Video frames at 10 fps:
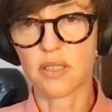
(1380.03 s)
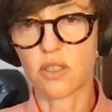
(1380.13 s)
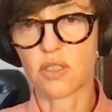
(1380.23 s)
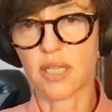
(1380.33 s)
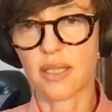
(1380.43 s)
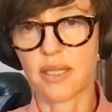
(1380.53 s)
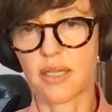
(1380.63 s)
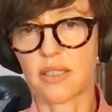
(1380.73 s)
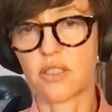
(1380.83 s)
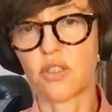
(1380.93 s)
and your
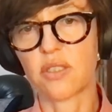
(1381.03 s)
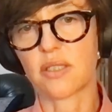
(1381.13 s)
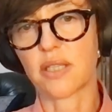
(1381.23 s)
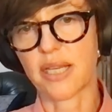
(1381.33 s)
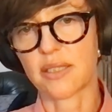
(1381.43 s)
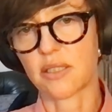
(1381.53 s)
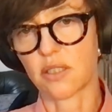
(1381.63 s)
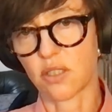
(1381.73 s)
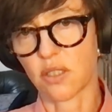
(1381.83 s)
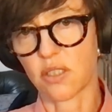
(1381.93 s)
delicates, use less
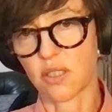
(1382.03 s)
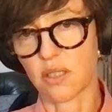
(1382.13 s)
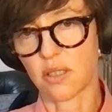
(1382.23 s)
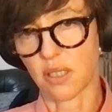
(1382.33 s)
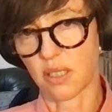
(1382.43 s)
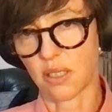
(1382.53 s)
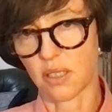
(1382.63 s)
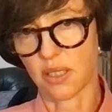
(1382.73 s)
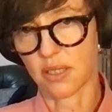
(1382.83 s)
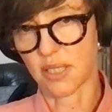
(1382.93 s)
detergent than
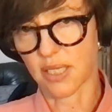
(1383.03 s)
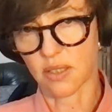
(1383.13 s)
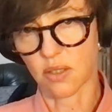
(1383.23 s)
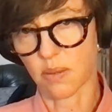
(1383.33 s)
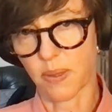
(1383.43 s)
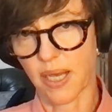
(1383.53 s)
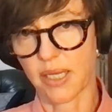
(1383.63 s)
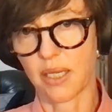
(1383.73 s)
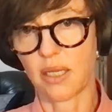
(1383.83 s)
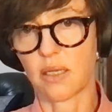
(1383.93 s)
it says on the
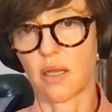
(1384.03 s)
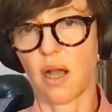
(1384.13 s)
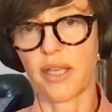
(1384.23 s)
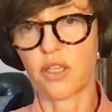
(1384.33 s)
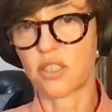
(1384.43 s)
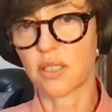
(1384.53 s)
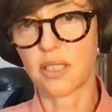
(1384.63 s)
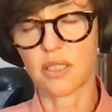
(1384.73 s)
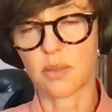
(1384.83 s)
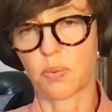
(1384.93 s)
packet. I
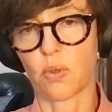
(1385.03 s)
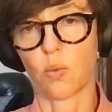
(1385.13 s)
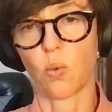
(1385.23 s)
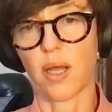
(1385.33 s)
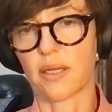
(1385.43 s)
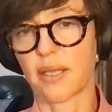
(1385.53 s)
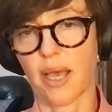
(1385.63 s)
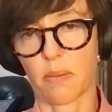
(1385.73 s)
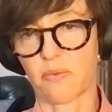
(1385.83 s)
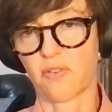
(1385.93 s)
usually just put one
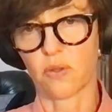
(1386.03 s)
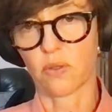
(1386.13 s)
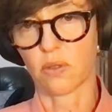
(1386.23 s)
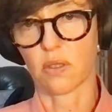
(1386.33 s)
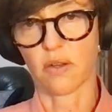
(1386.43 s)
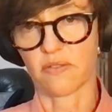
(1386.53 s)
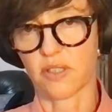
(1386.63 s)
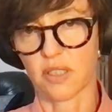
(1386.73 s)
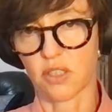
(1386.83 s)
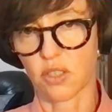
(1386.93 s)
capful of
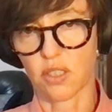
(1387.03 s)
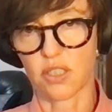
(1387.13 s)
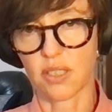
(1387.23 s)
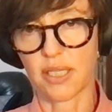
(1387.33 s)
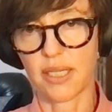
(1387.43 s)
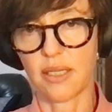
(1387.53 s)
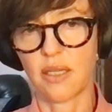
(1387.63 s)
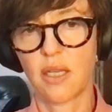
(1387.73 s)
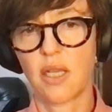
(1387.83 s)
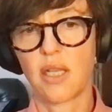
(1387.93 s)
the detergent
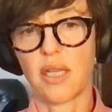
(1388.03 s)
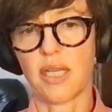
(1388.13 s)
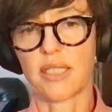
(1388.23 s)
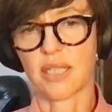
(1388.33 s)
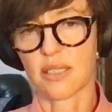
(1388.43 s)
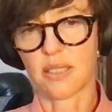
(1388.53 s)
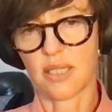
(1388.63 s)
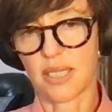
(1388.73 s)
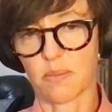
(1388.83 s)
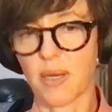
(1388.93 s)
in. It doesn't
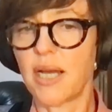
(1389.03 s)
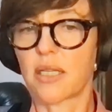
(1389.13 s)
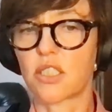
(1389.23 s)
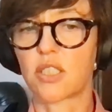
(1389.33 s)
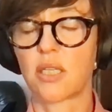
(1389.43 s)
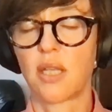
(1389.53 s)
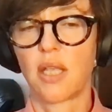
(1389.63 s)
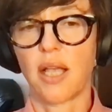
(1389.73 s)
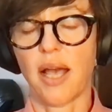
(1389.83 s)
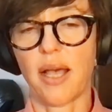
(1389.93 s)
need much.
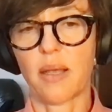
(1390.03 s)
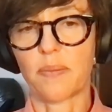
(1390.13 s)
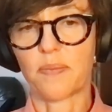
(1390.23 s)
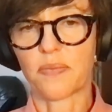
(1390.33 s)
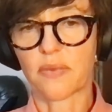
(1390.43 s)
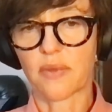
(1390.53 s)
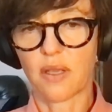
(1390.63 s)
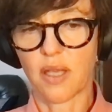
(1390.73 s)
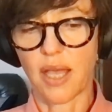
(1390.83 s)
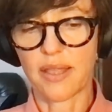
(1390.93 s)
And
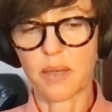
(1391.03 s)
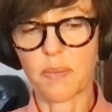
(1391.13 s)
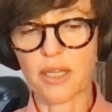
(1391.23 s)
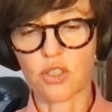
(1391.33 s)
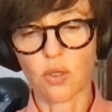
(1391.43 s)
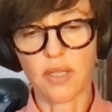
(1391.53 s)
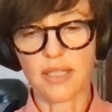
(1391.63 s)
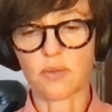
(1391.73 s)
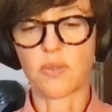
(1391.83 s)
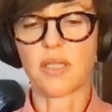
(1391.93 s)
then make sure
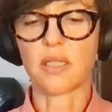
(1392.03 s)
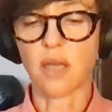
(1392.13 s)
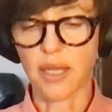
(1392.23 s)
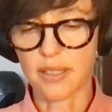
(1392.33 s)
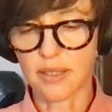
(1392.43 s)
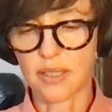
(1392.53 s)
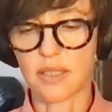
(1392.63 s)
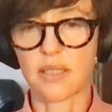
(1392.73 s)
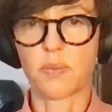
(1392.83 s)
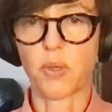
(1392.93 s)
that's really nicely
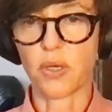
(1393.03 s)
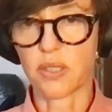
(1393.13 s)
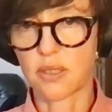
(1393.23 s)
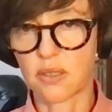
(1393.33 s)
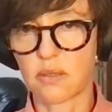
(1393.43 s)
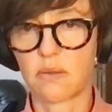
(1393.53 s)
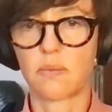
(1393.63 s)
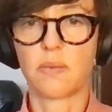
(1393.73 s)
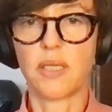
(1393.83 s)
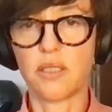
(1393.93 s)
dispersed
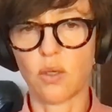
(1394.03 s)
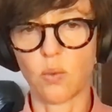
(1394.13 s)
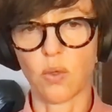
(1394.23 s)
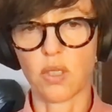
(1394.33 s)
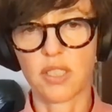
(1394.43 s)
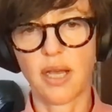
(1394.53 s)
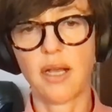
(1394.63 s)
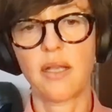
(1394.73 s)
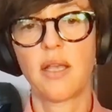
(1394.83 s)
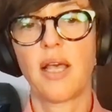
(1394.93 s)
in your
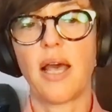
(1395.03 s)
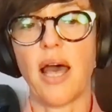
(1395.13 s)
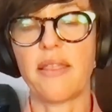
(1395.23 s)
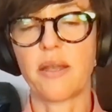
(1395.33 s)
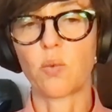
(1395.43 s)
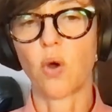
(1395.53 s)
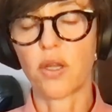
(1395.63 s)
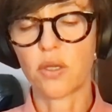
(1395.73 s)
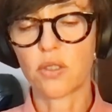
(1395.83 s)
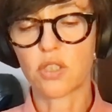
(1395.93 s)
water. And then
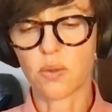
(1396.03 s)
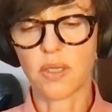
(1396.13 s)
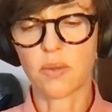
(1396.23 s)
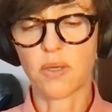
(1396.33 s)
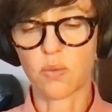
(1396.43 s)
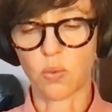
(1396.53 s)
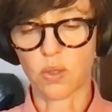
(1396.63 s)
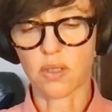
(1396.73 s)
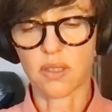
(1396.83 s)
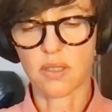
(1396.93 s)
what you're doing with
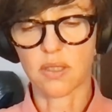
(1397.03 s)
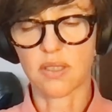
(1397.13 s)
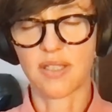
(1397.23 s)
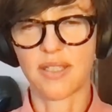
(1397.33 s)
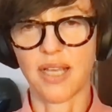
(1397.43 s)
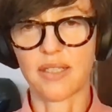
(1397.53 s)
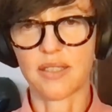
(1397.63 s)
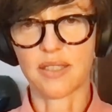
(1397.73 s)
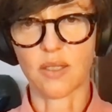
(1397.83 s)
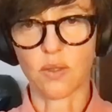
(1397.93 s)
woolens and
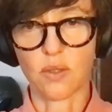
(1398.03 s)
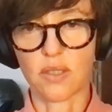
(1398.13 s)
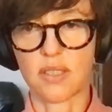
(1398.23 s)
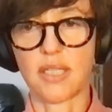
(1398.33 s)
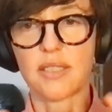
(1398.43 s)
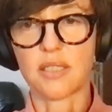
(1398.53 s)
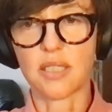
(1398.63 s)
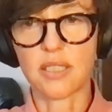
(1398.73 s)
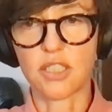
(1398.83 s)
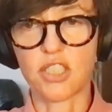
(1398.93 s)
silks is
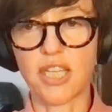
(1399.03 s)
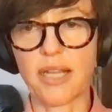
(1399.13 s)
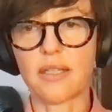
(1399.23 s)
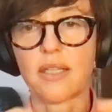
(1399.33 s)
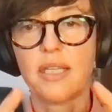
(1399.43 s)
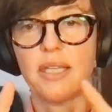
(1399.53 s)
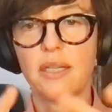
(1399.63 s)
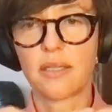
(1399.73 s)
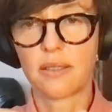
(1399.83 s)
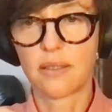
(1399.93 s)
just gently